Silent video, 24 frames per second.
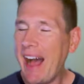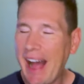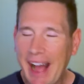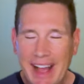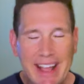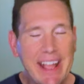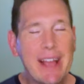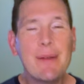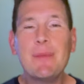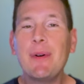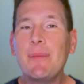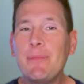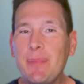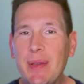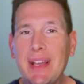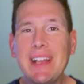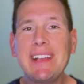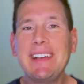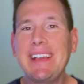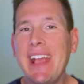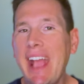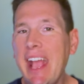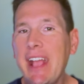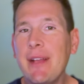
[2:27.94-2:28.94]
I am a
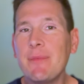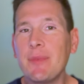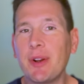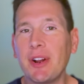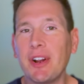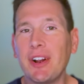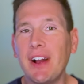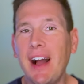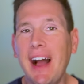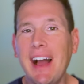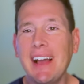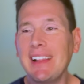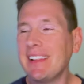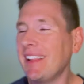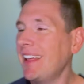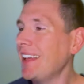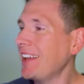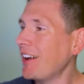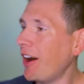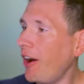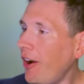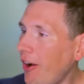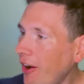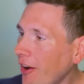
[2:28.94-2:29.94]
big gamer. I
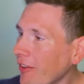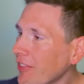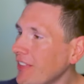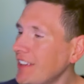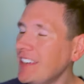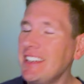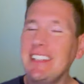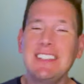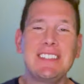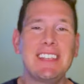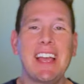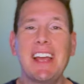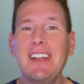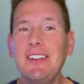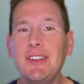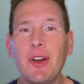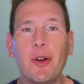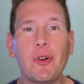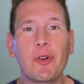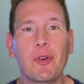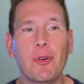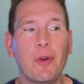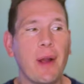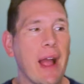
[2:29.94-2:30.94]
like all the
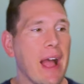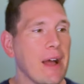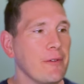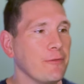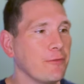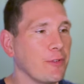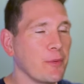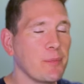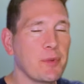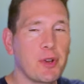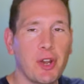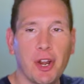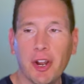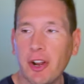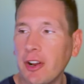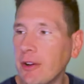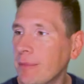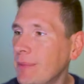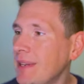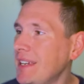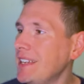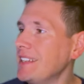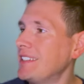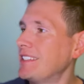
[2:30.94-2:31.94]
Nintendo crap, from
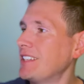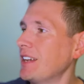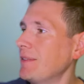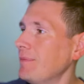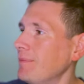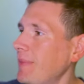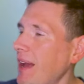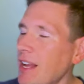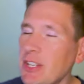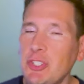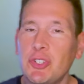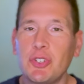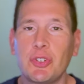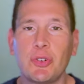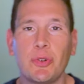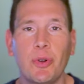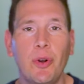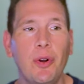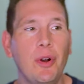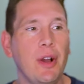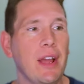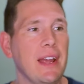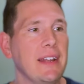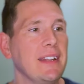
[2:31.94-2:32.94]
Kirby to
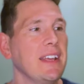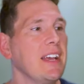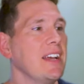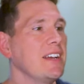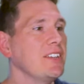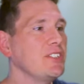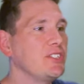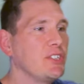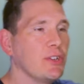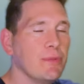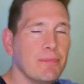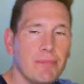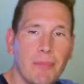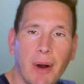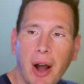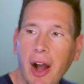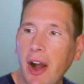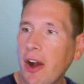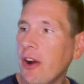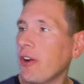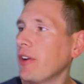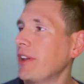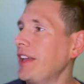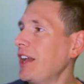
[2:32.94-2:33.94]
Metroid to
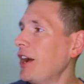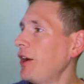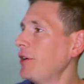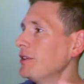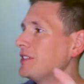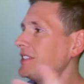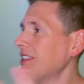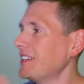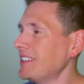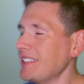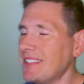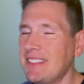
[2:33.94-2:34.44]
Mario to